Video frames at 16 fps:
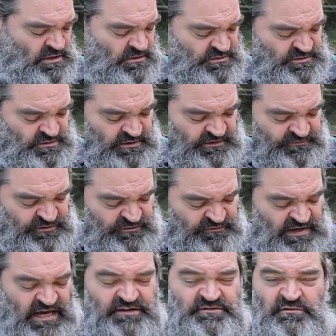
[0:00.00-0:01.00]
So if you've
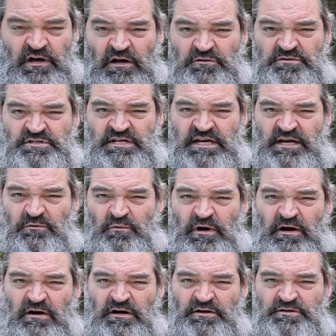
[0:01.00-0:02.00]
got outside
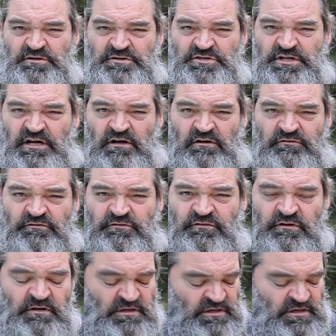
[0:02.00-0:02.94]
wear on your shelf,